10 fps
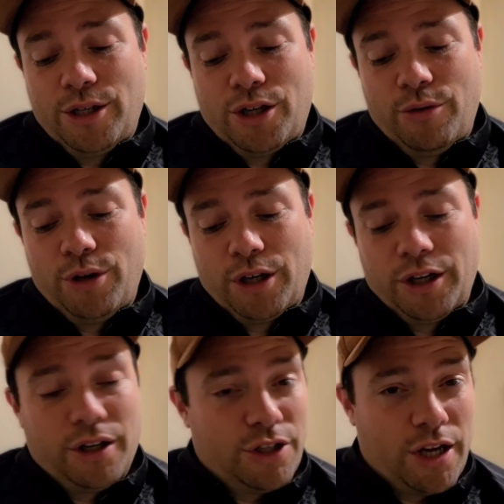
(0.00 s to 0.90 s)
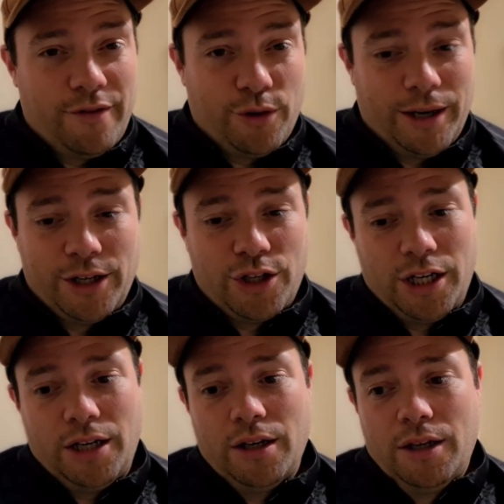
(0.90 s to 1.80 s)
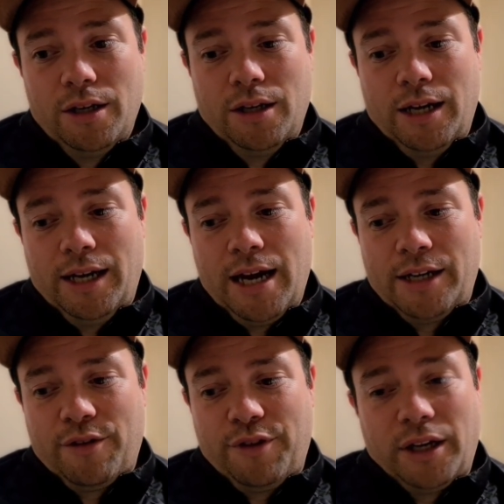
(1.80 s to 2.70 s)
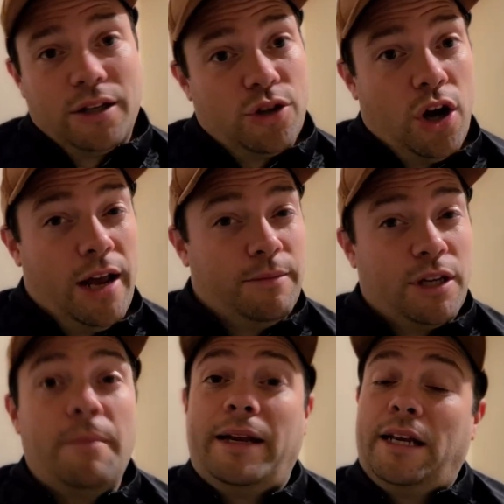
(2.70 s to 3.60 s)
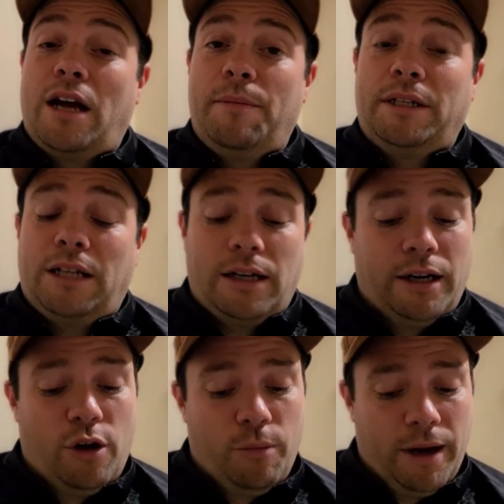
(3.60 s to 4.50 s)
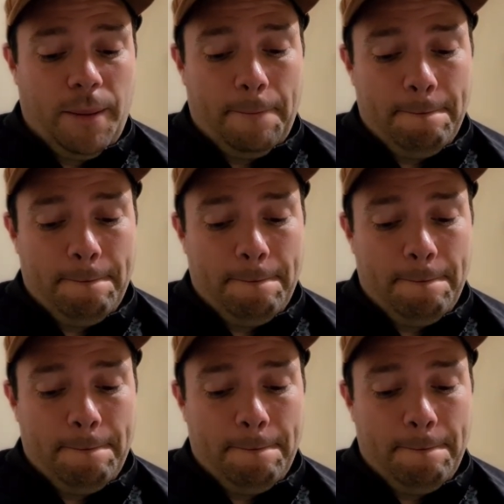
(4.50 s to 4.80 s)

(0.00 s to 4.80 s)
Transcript: So you're going to conserve your energy. And I think at times it meant he come undone a little bit.